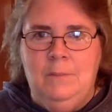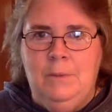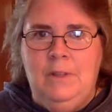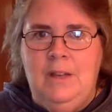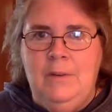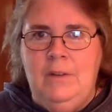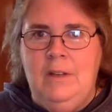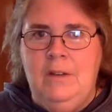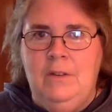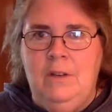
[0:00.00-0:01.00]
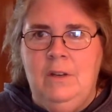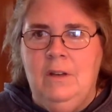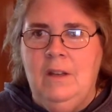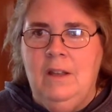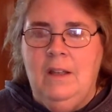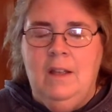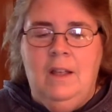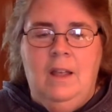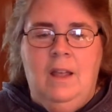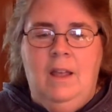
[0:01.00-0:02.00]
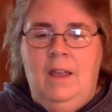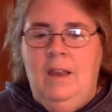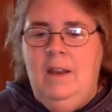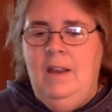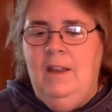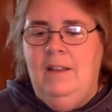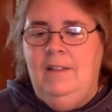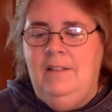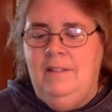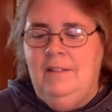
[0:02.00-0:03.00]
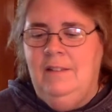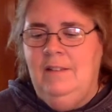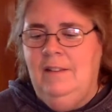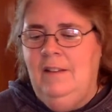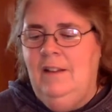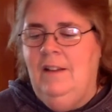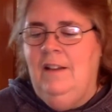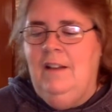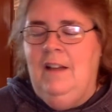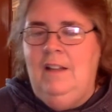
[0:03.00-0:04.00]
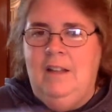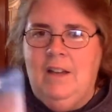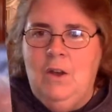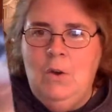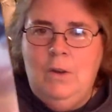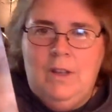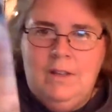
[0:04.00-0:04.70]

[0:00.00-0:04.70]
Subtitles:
that one down here. It is a Lakota